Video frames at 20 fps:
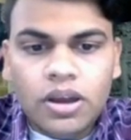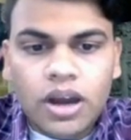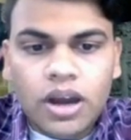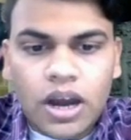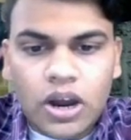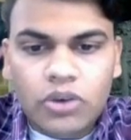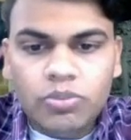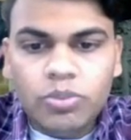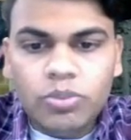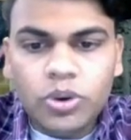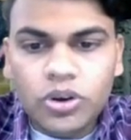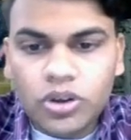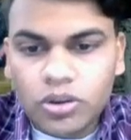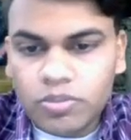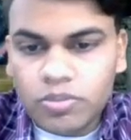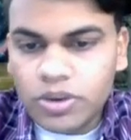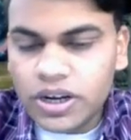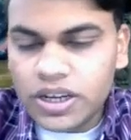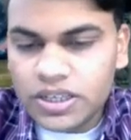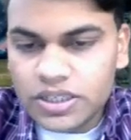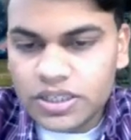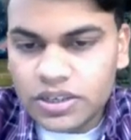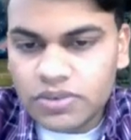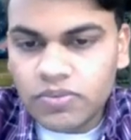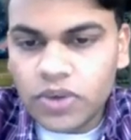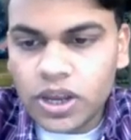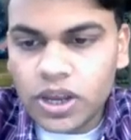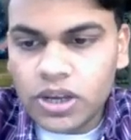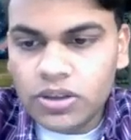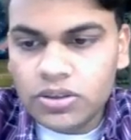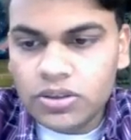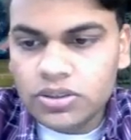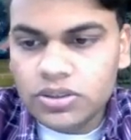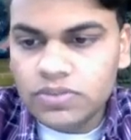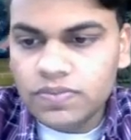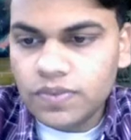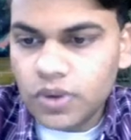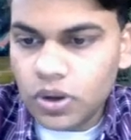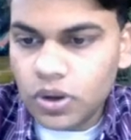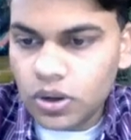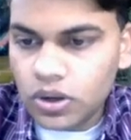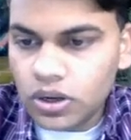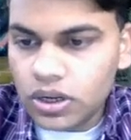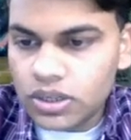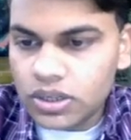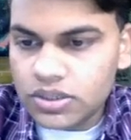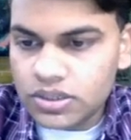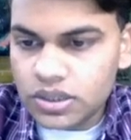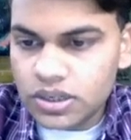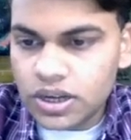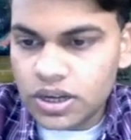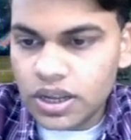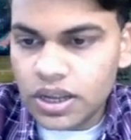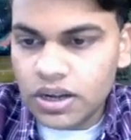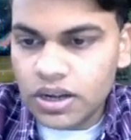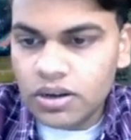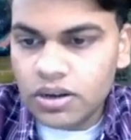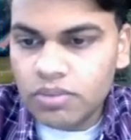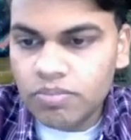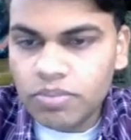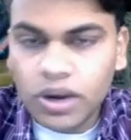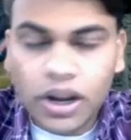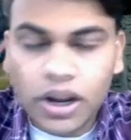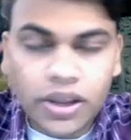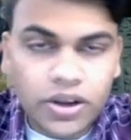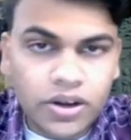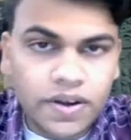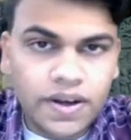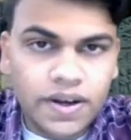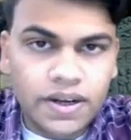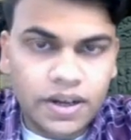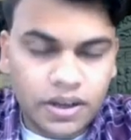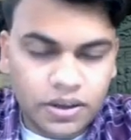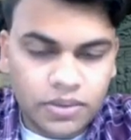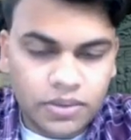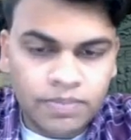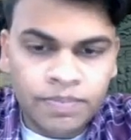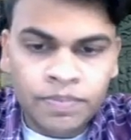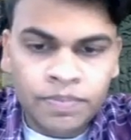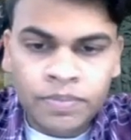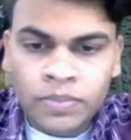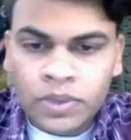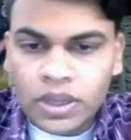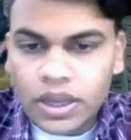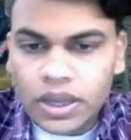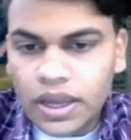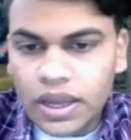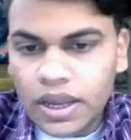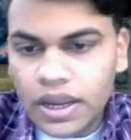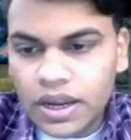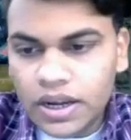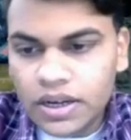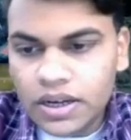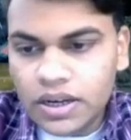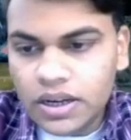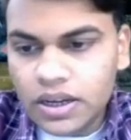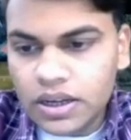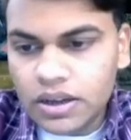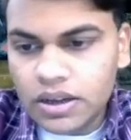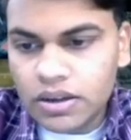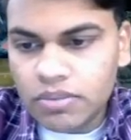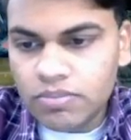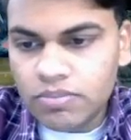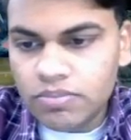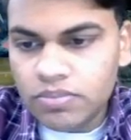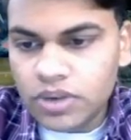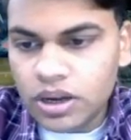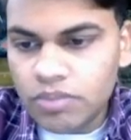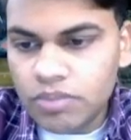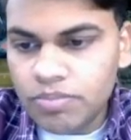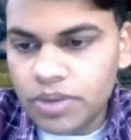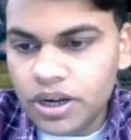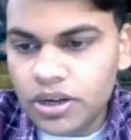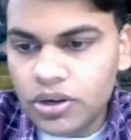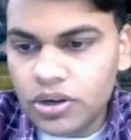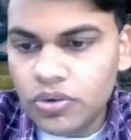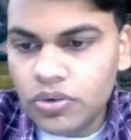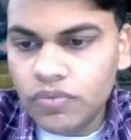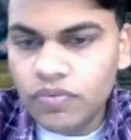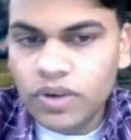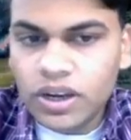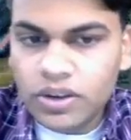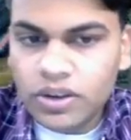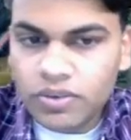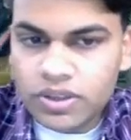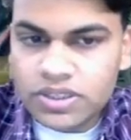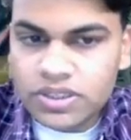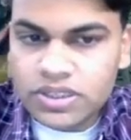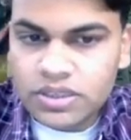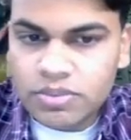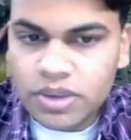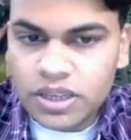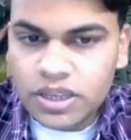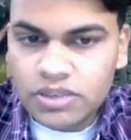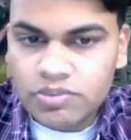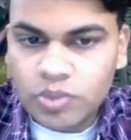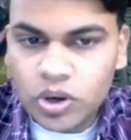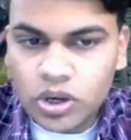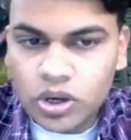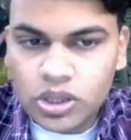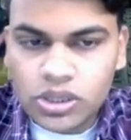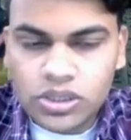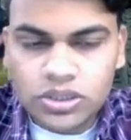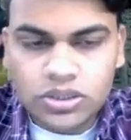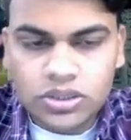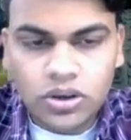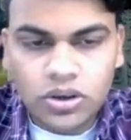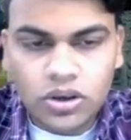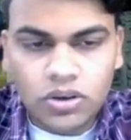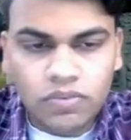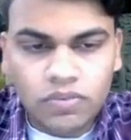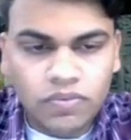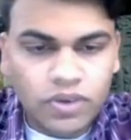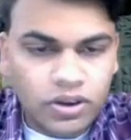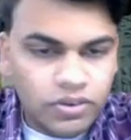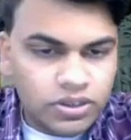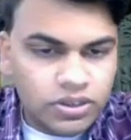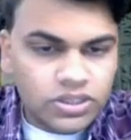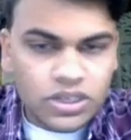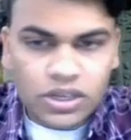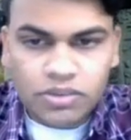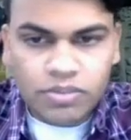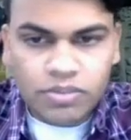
output or prediction values for a certain prior data and compared to frequency based models or frequential